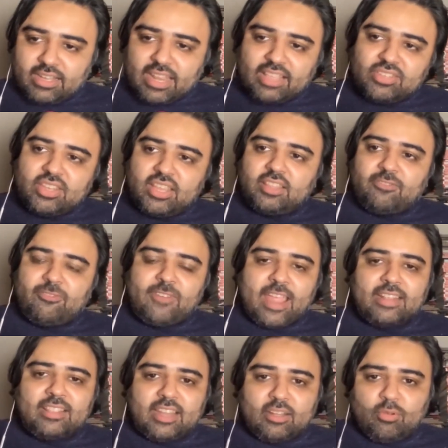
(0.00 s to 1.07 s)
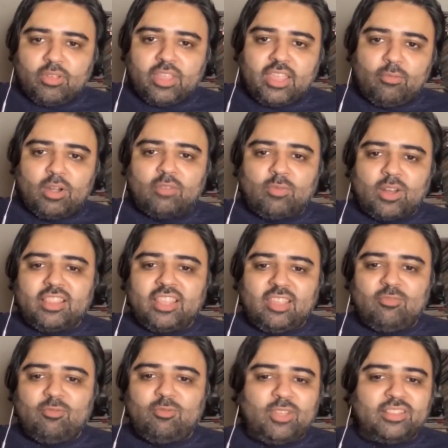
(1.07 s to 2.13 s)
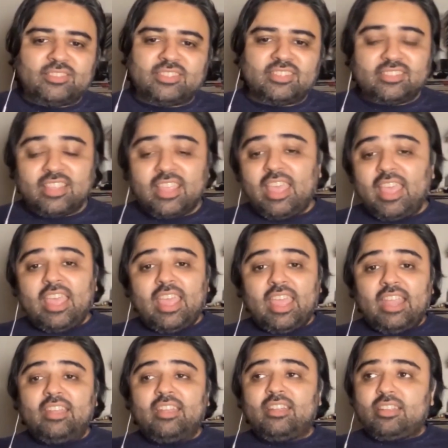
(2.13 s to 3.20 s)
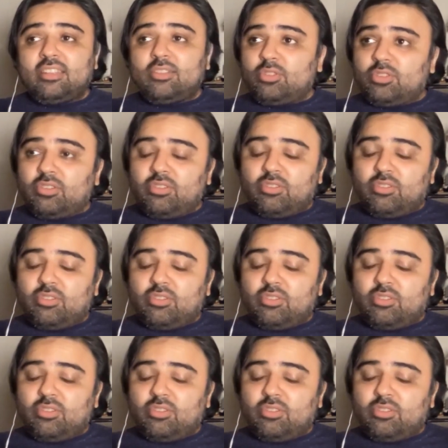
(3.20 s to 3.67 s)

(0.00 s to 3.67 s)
attesting the fact that, okay, what were the influences? And